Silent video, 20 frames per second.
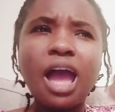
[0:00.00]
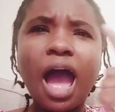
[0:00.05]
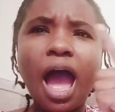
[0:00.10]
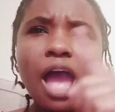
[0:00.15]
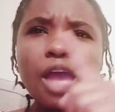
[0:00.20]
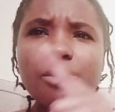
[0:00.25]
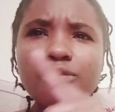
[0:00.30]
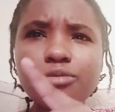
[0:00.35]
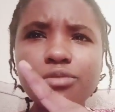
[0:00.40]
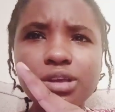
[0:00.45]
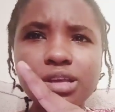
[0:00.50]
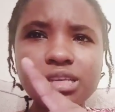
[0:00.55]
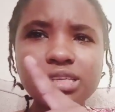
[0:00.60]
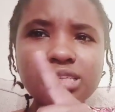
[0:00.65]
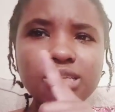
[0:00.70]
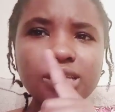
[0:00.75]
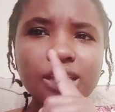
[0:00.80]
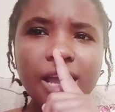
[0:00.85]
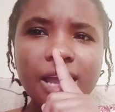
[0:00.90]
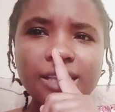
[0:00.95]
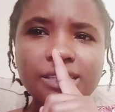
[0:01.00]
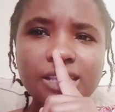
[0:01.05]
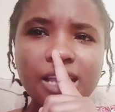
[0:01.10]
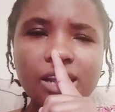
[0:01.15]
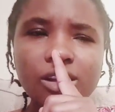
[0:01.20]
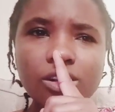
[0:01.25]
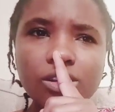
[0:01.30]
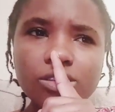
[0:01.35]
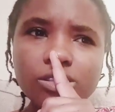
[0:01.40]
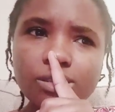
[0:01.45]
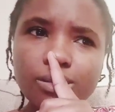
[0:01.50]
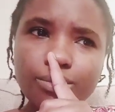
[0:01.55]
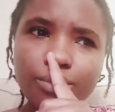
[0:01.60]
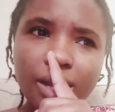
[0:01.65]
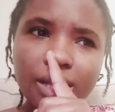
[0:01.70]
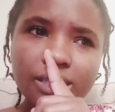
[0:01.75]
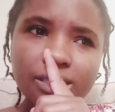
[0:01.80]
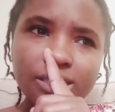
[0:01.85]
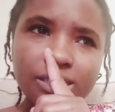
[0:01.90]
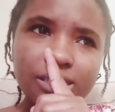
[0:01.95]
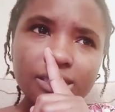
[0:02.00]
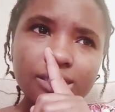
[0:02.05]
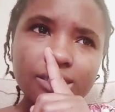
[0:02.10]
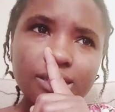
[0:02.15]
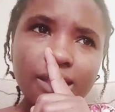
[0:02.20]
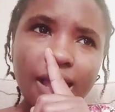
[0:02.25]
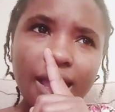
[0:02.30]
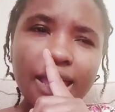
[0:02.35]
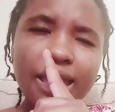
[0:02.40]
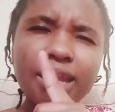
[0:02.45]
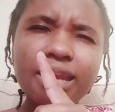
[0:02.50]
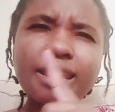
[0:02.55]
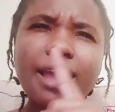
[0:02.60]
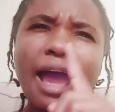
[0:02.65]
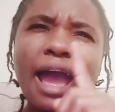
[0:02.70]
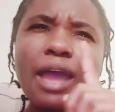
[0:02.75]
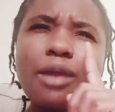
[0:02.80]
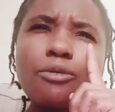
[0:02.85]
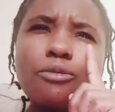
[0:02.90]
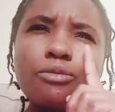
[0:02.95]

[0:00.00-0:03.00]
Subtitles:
I wish, guys, I lost my sister, and I